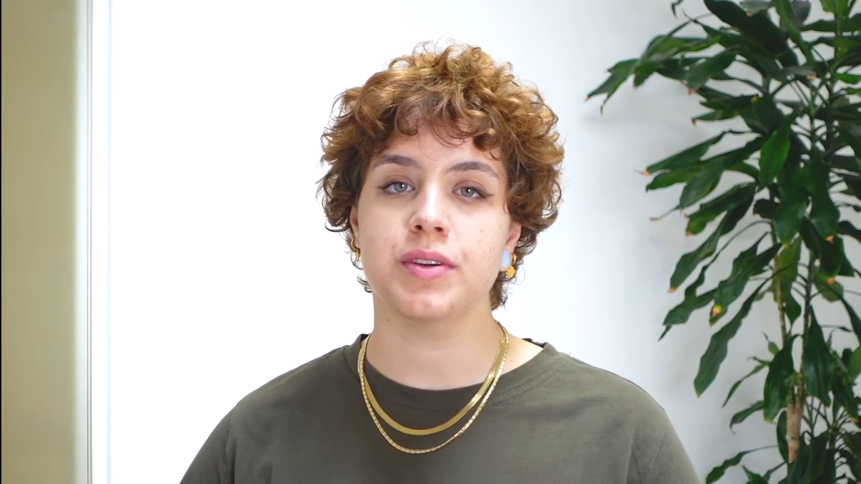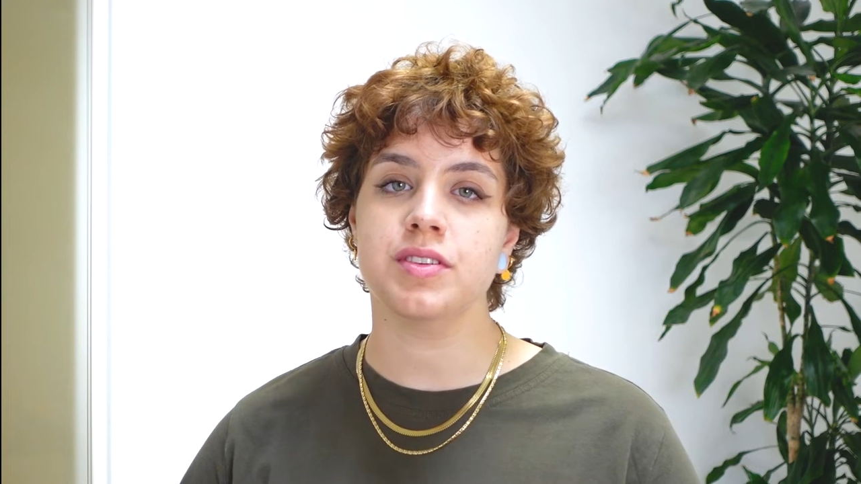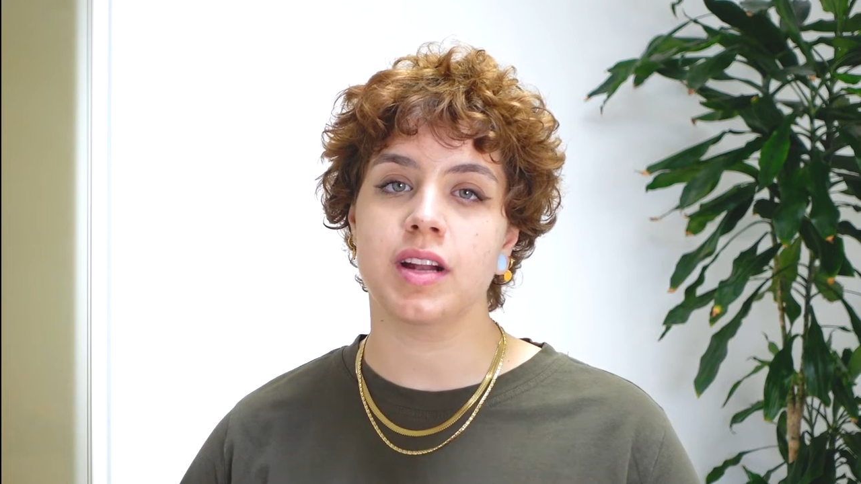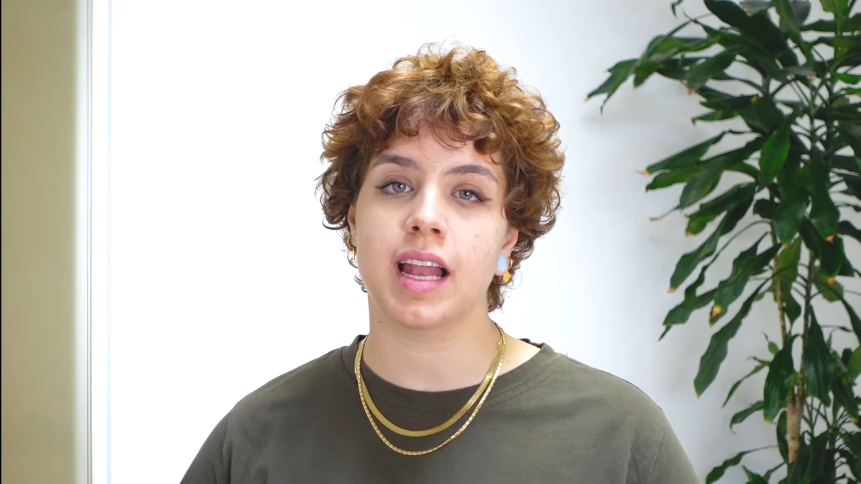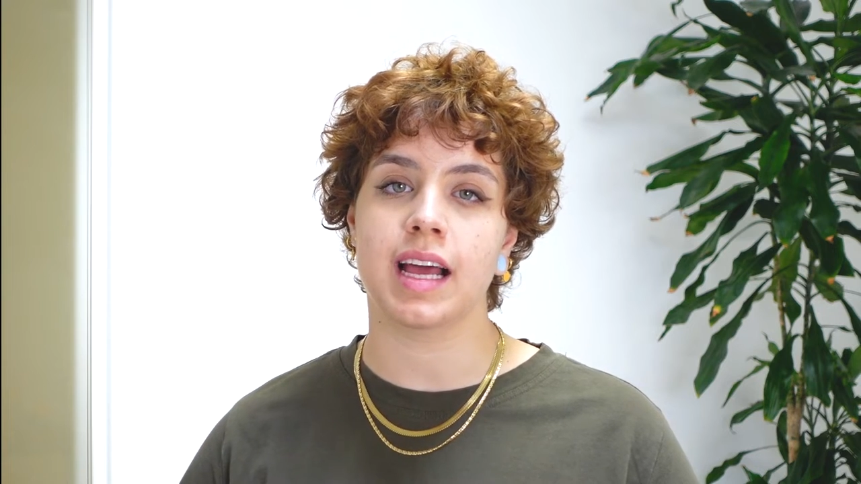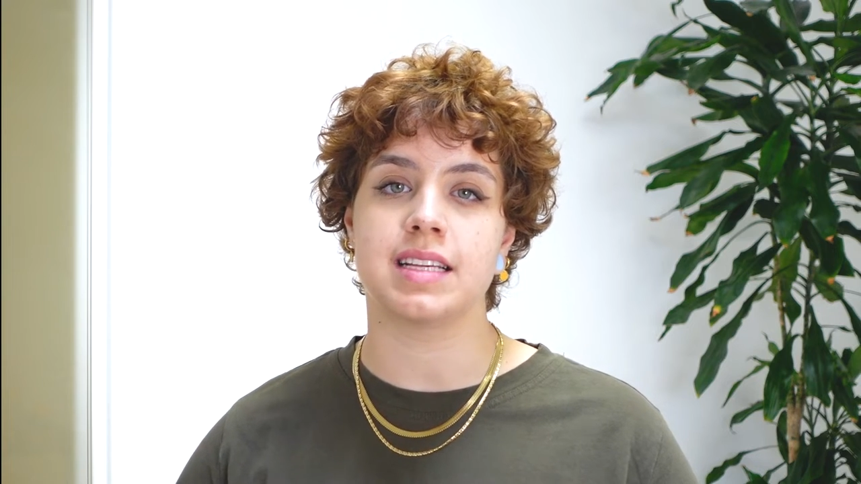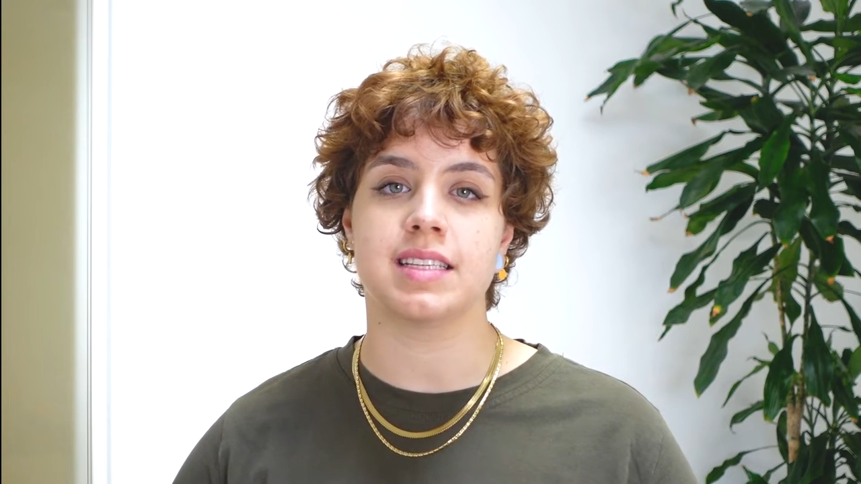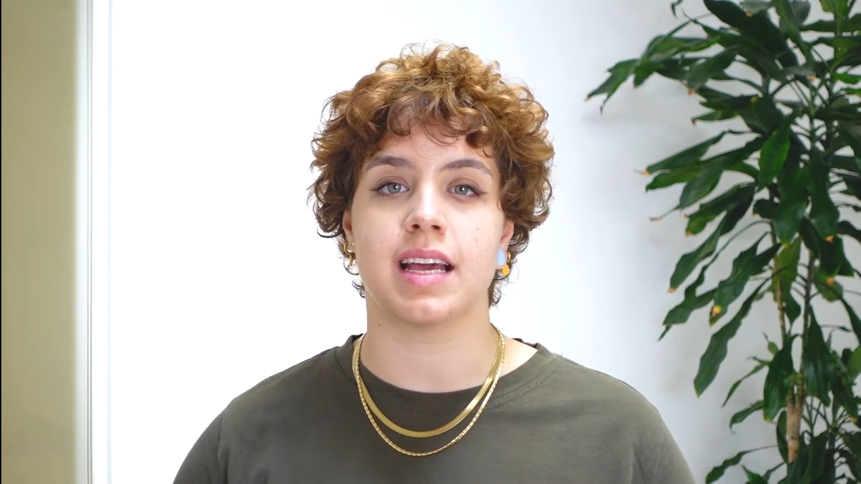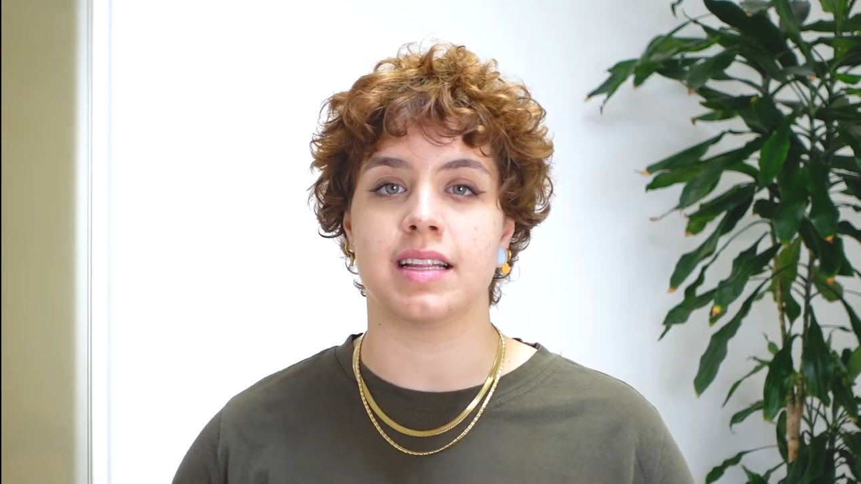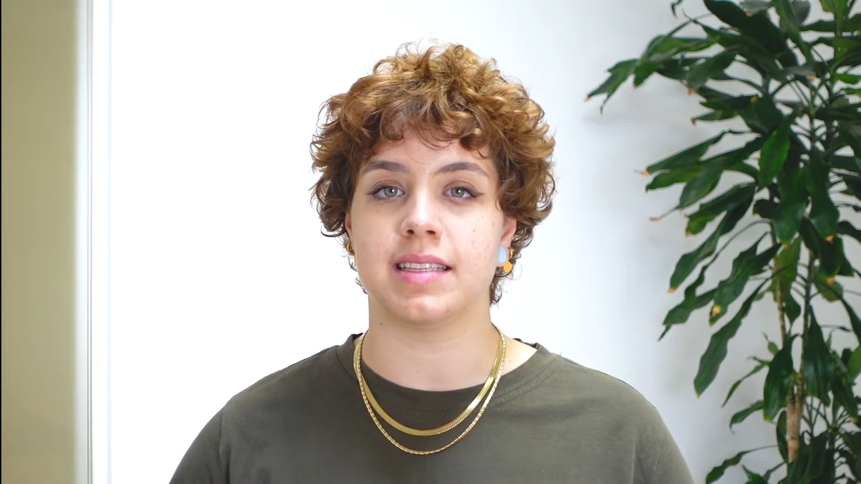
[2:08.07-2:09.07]

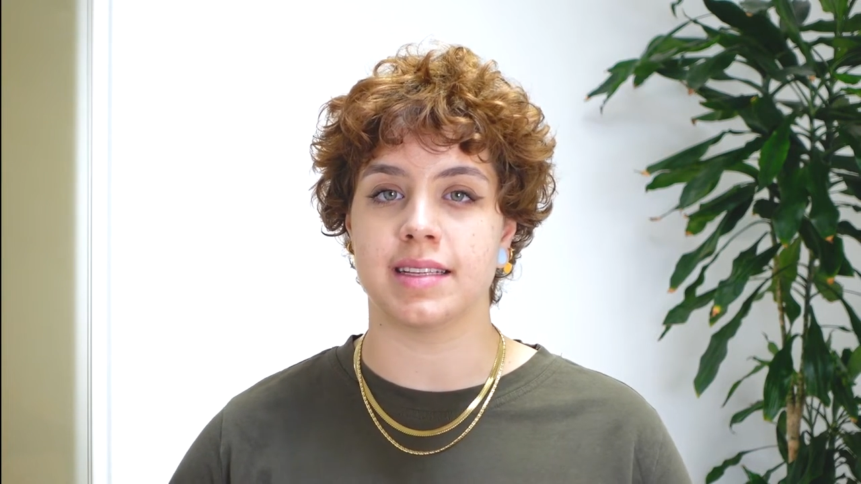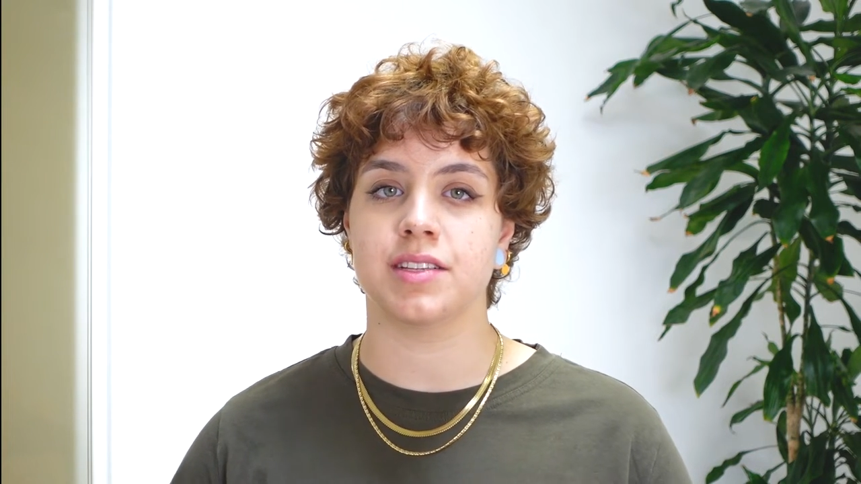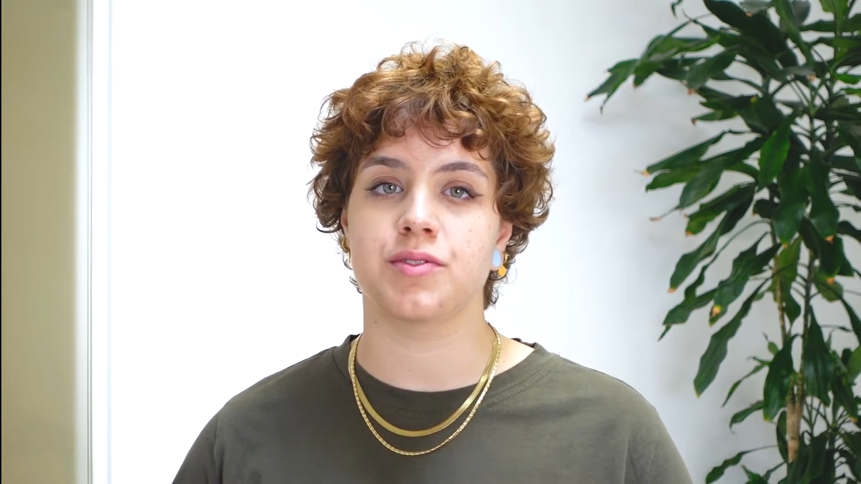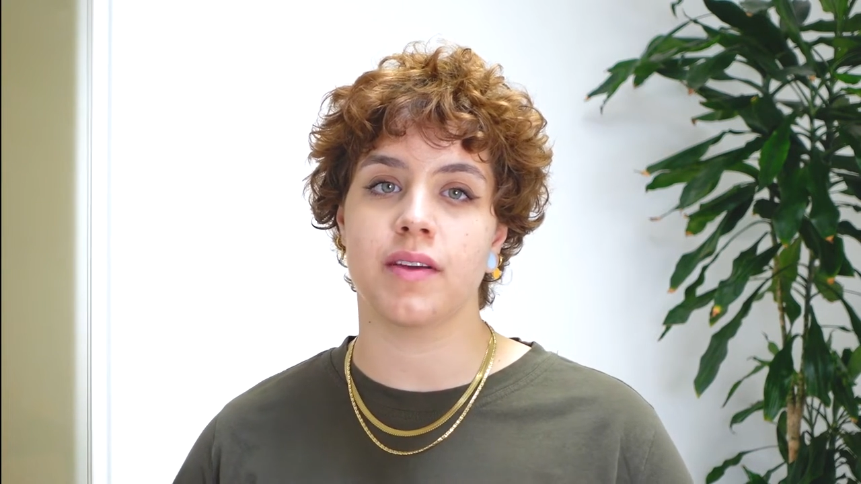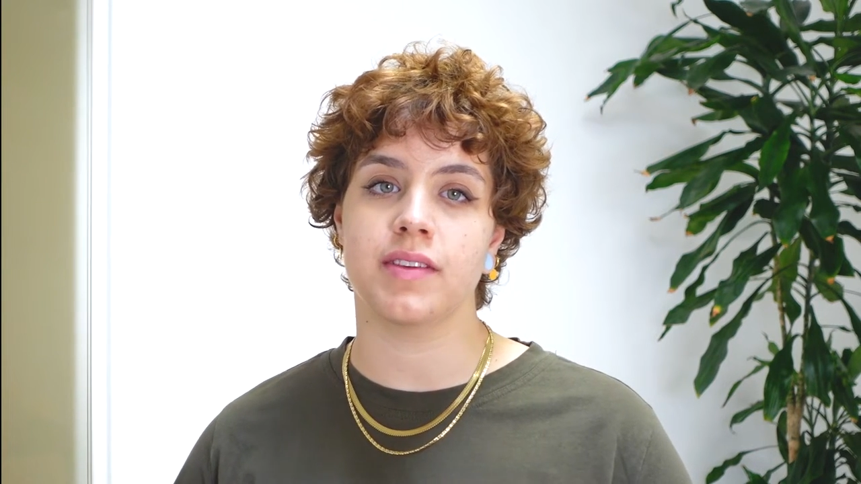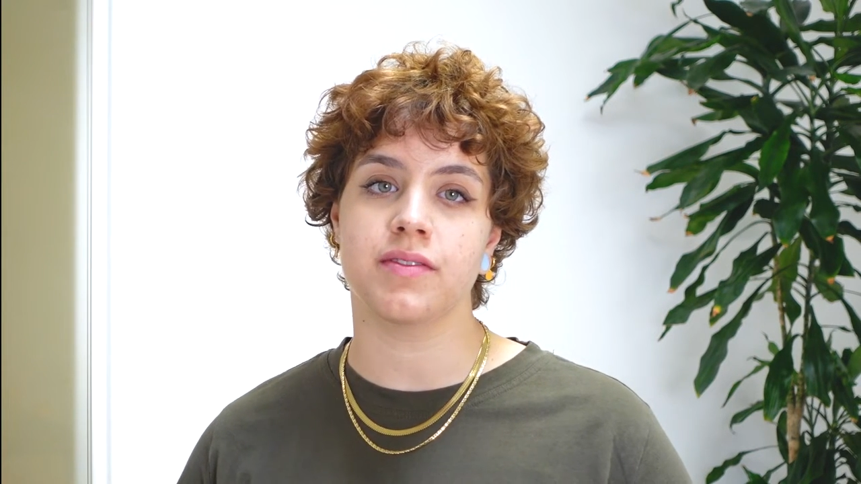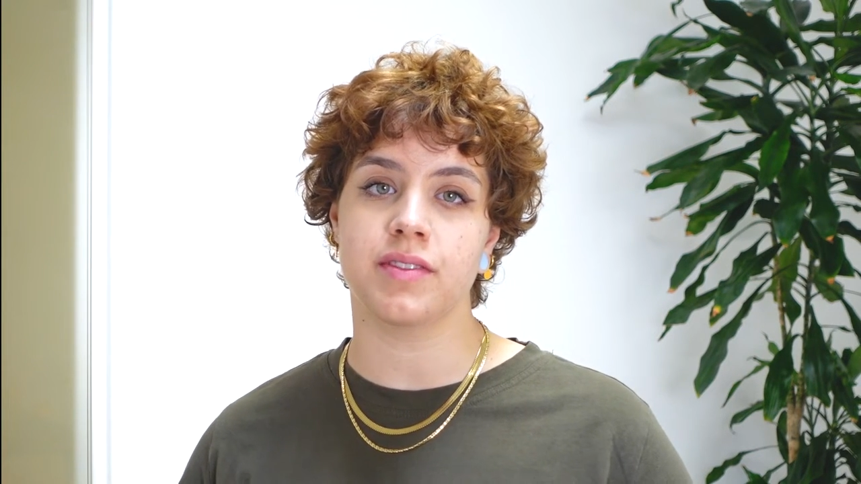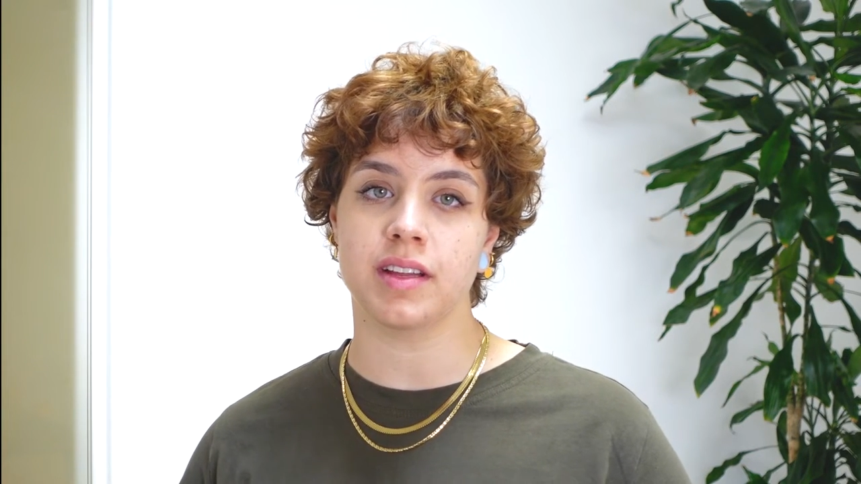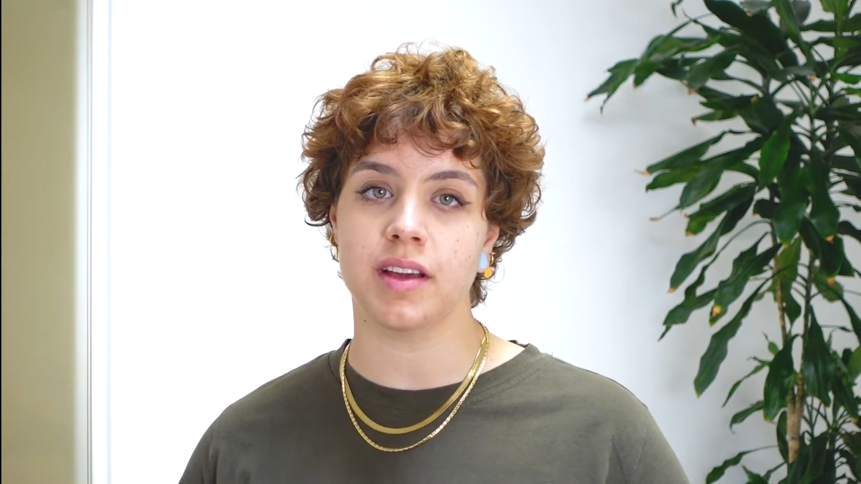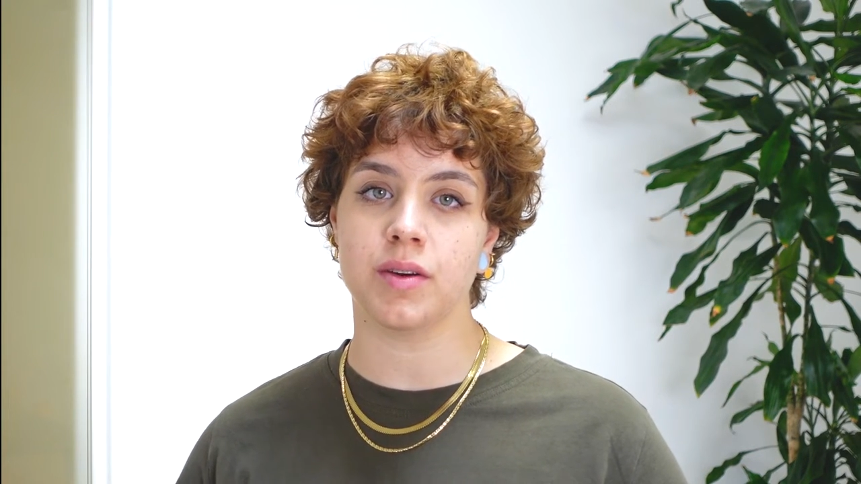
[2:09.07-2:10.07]
personalized and data-driven
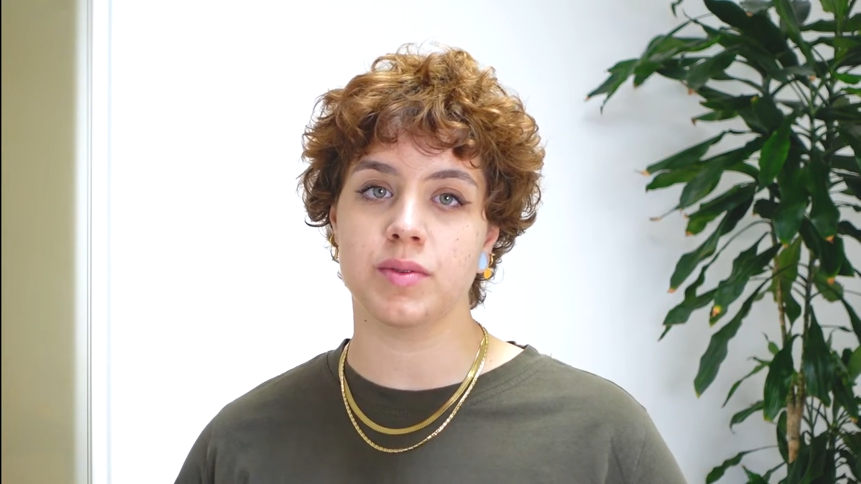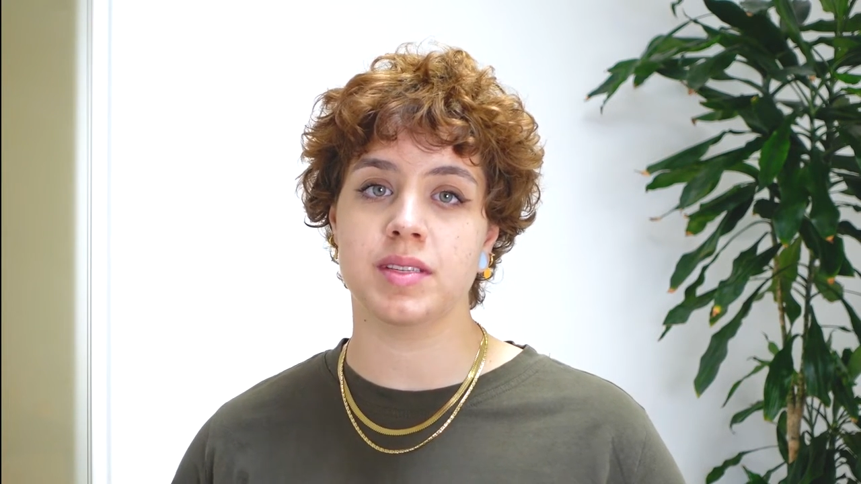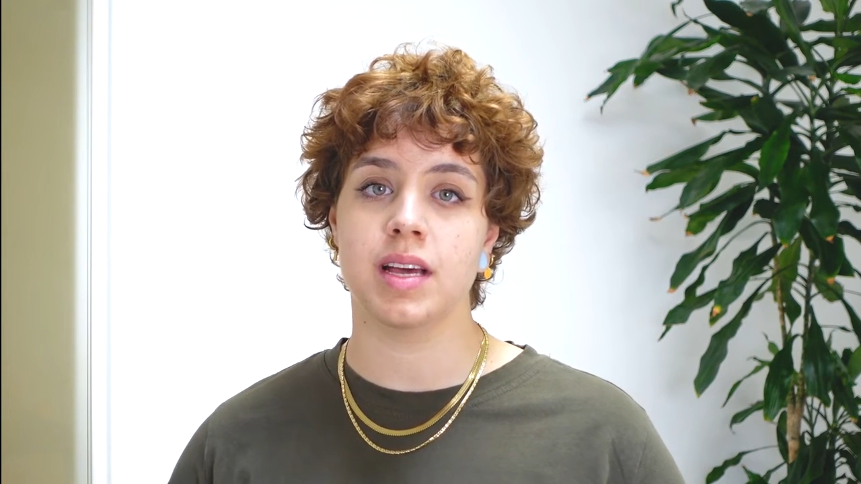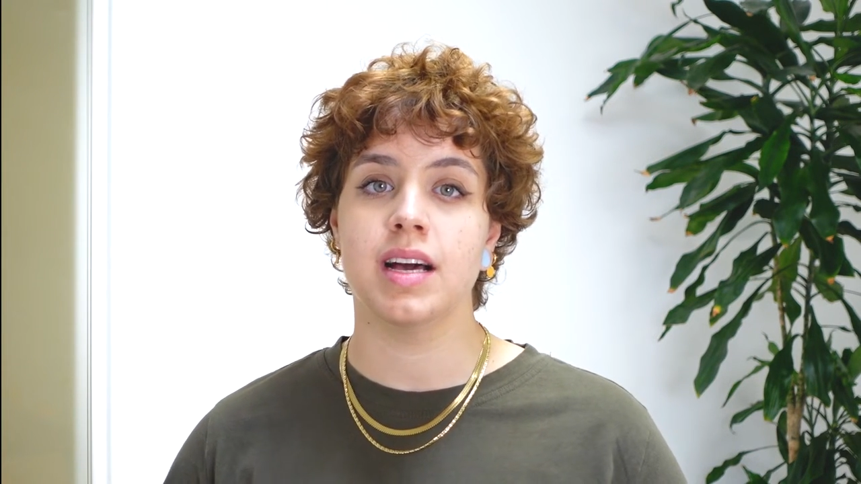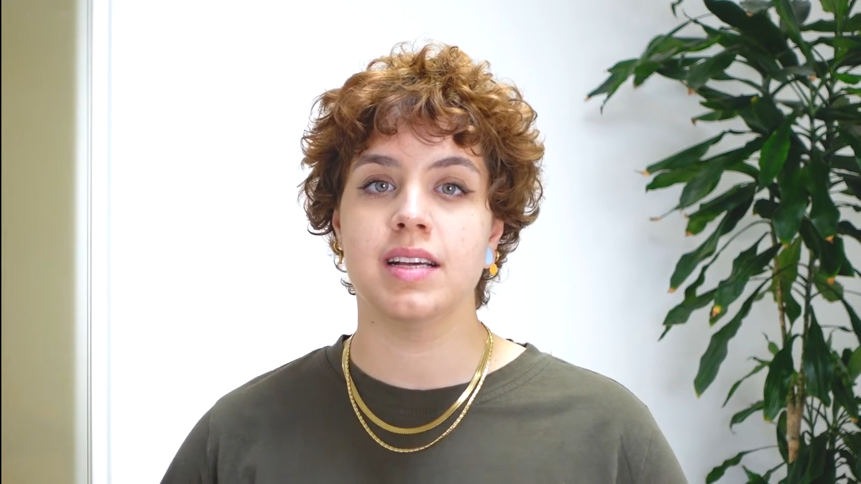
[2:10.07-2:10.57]
videos